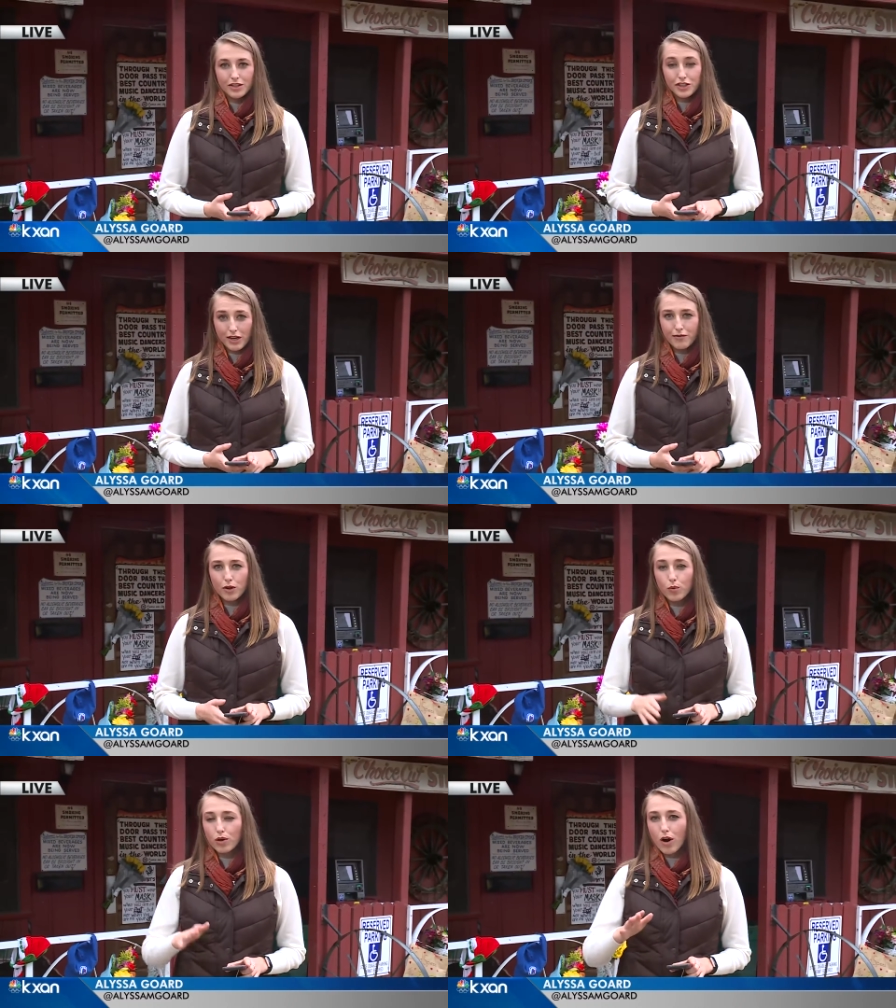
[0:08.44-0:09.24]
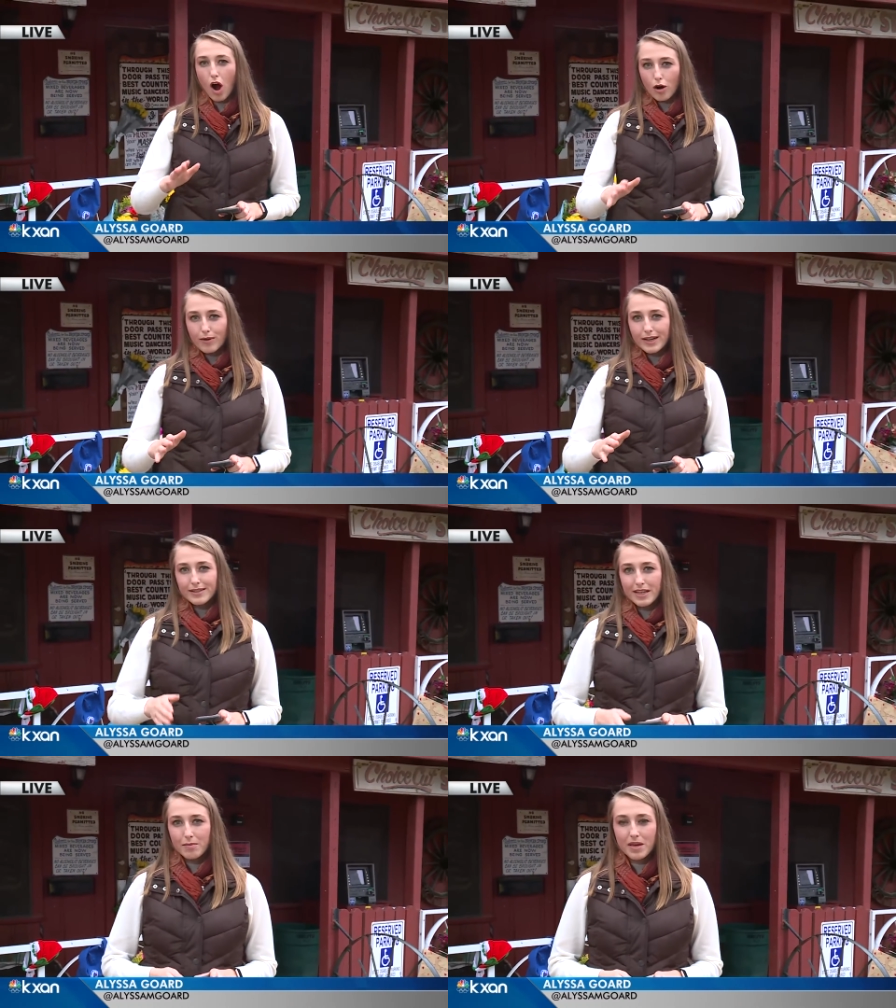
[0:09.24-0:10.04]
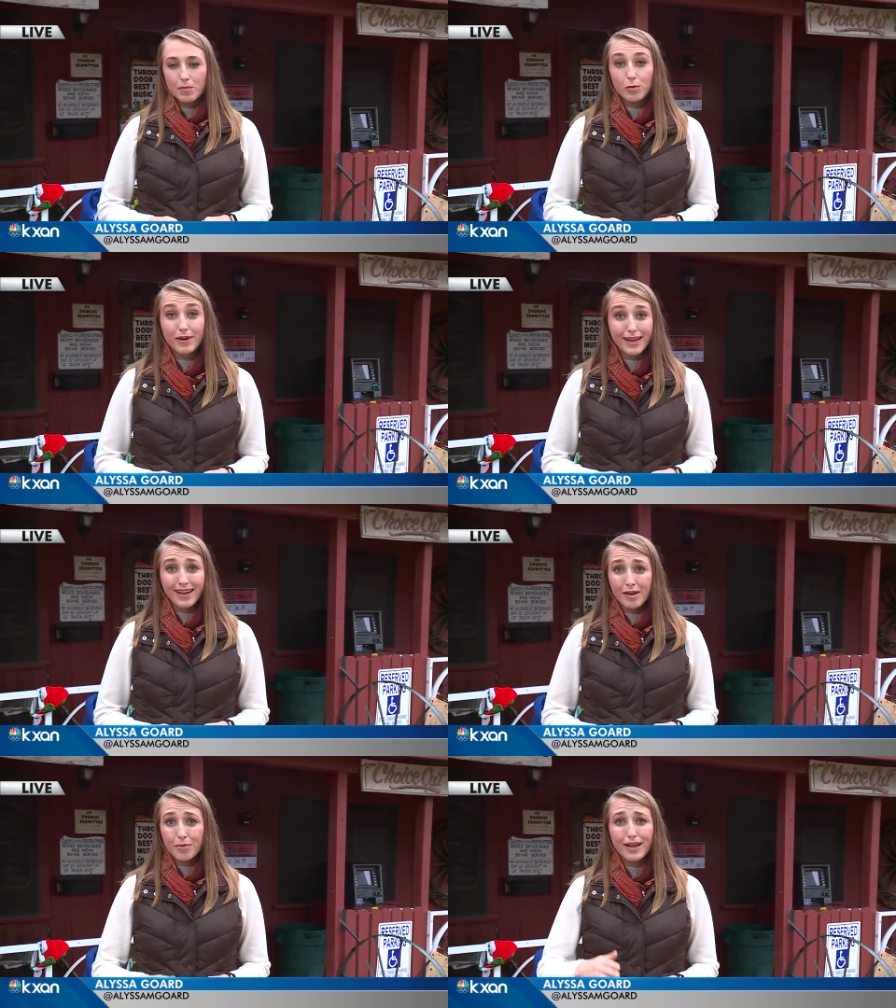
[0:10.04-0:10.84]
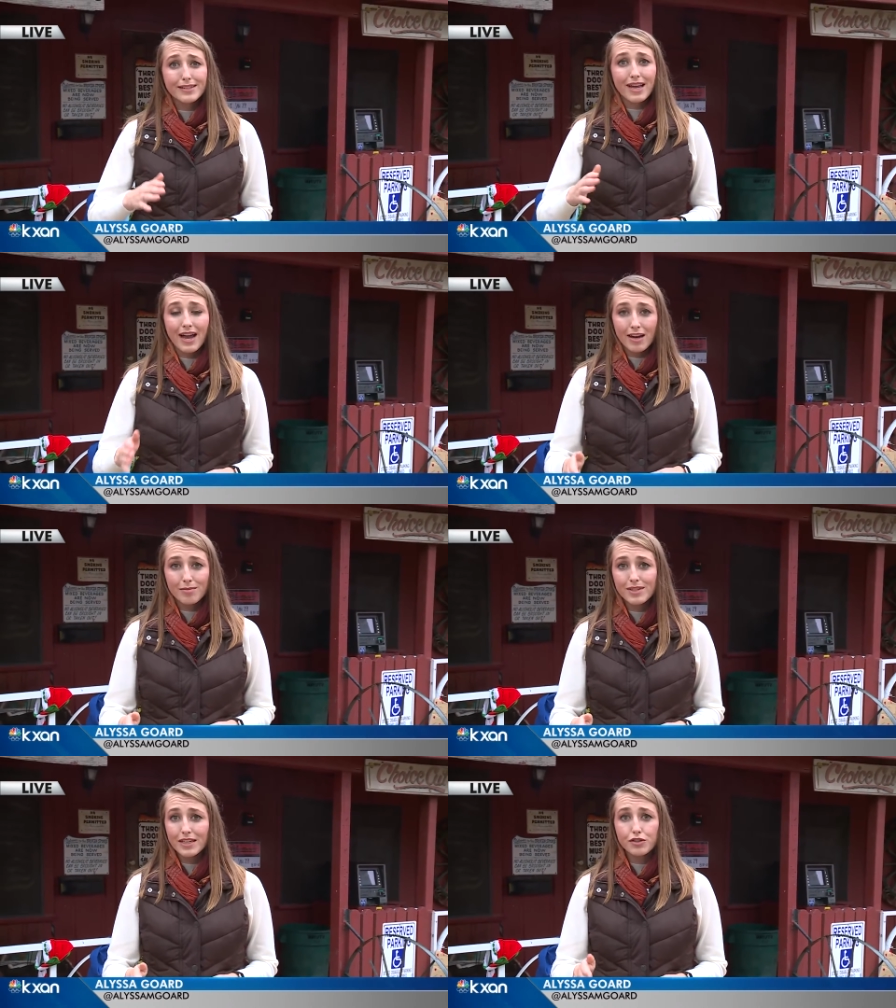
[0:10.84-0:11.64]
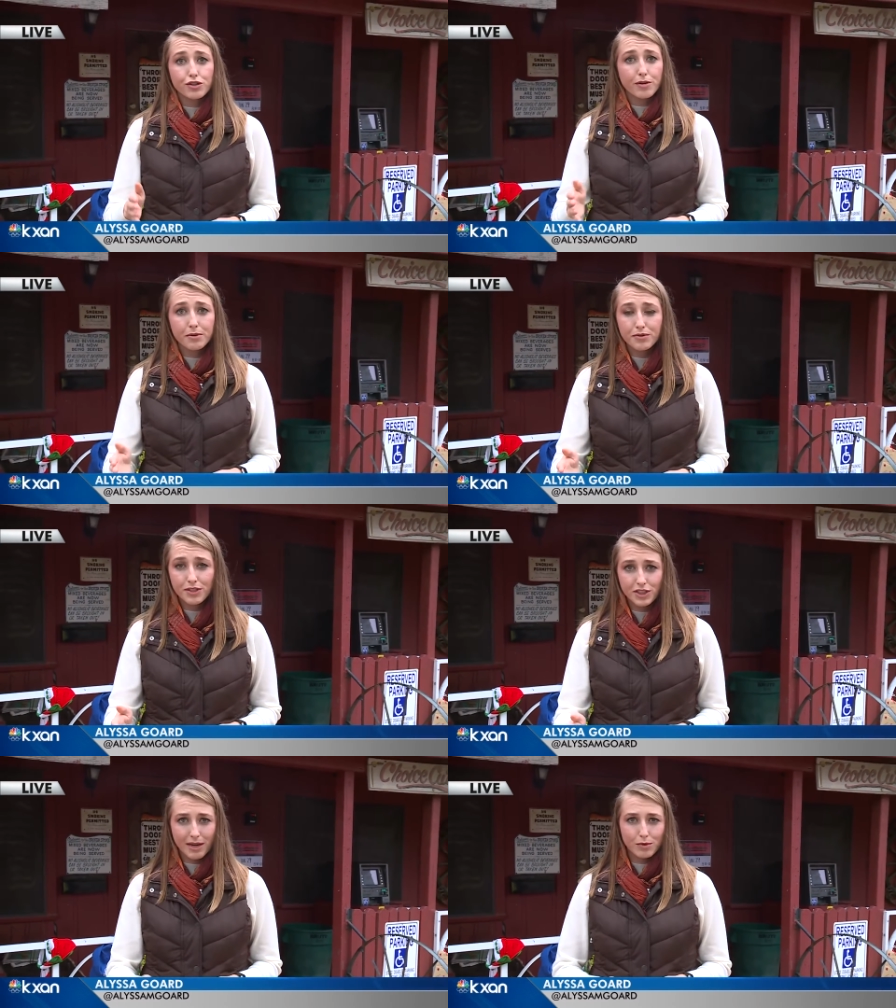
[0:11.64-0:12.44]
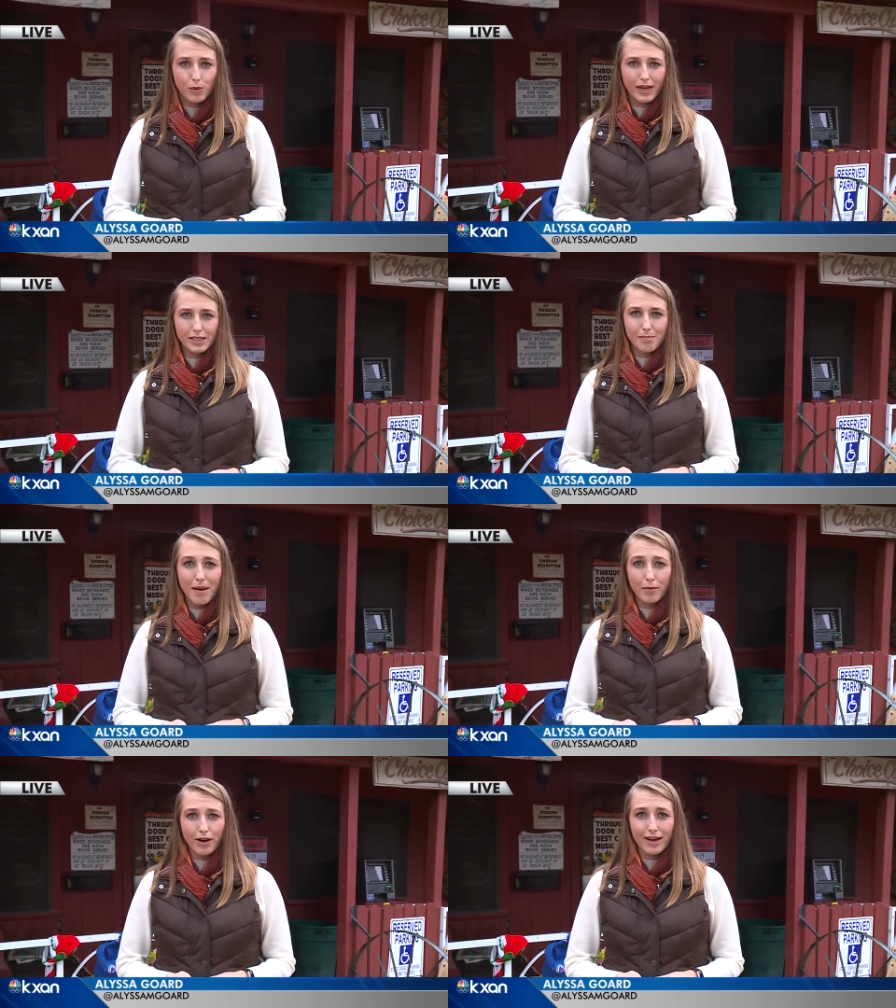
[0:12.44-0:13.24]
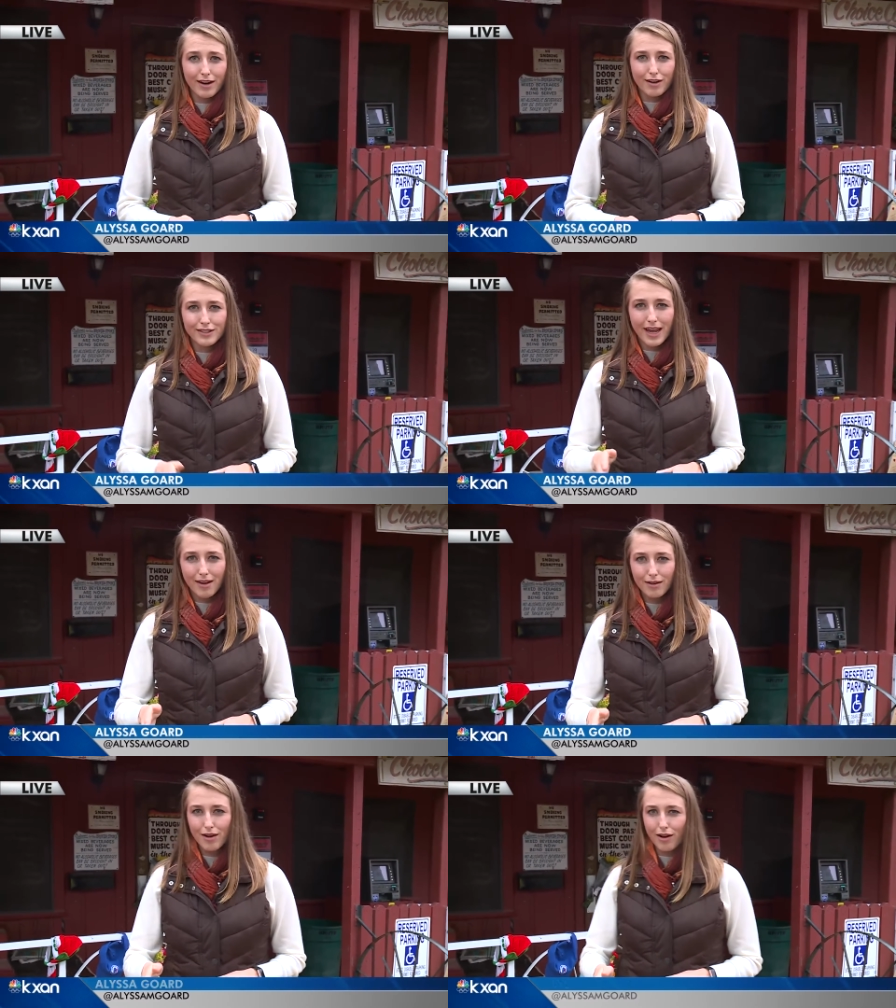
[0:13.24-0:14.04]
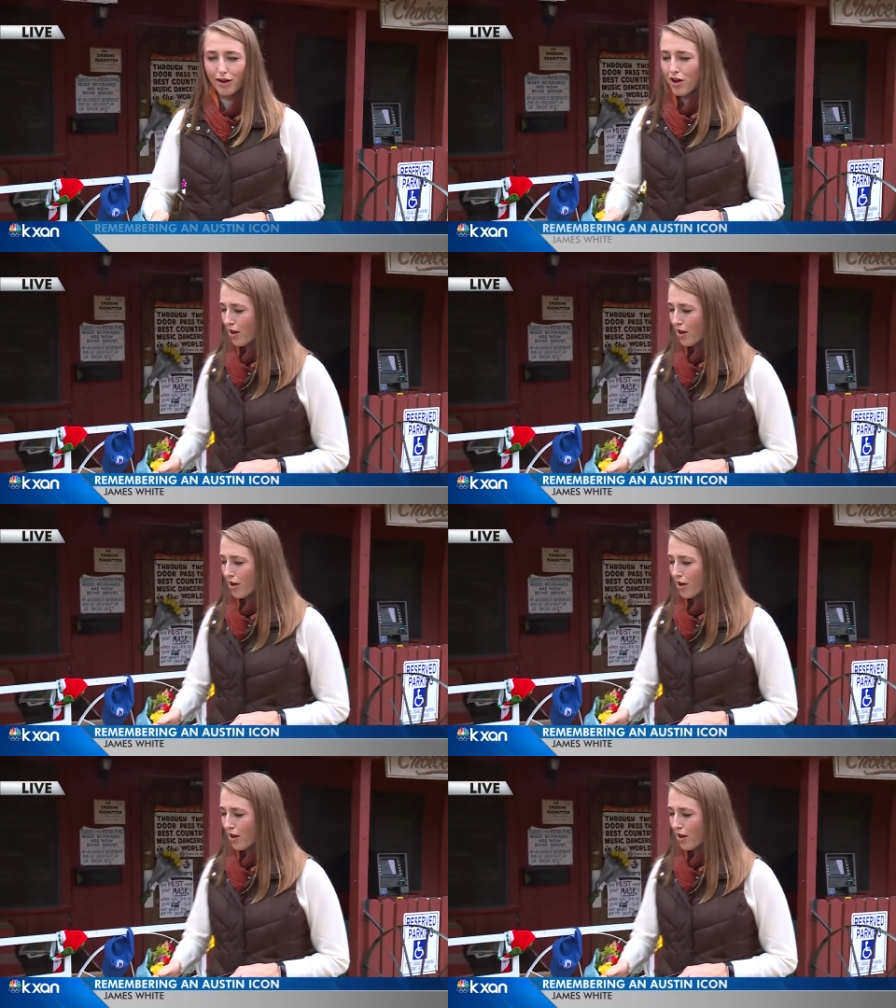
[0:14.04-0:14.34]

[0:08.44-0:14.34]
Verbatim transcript: Jennifer, we're already seeing people beginning to place items in tribute to James White's memory here. Take a look.